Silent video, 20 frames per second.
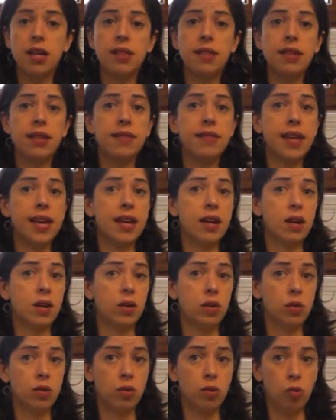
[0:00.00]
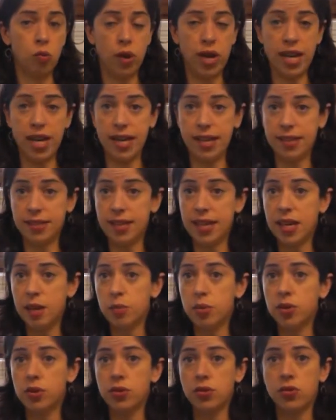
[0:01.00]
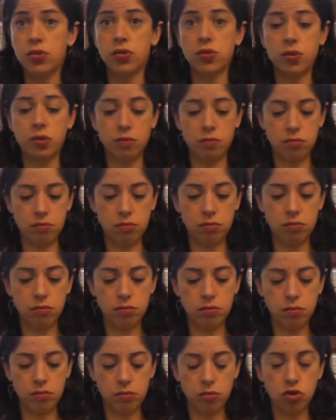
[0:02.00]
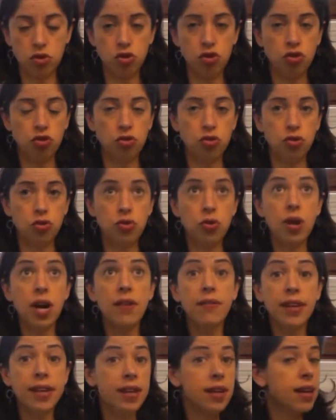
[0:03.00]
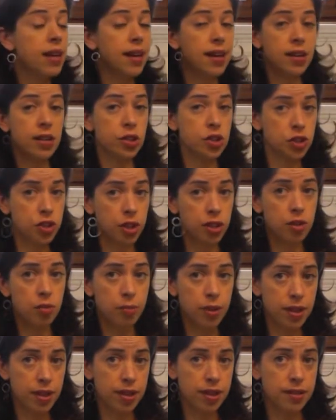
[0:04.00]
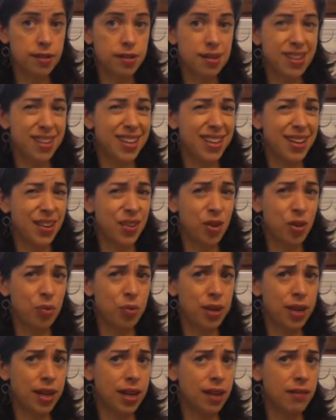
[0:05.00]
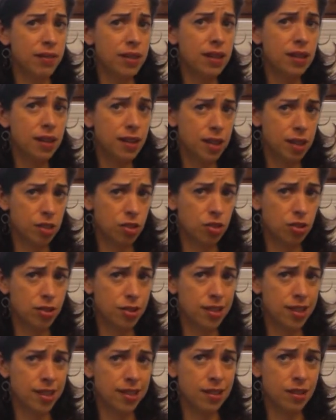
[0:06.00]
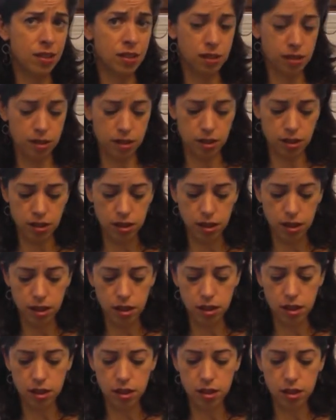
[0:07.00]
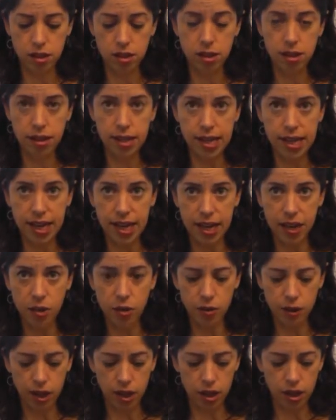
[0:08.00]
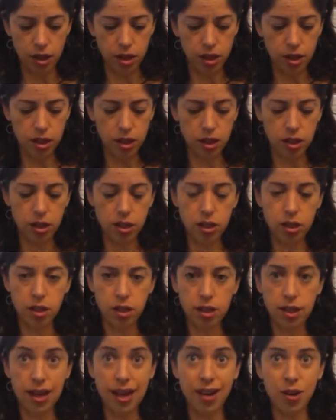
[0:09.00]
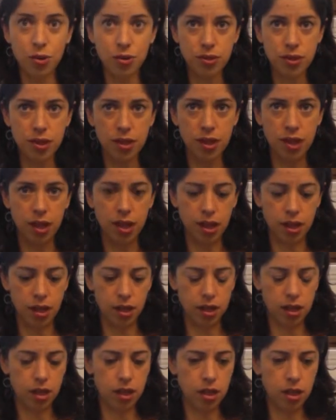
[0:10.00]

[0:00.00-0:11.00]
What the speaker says: that they are waiting tables, driving a shuttle bus and carrying really heavy luggage all day long, catering, house cleaning,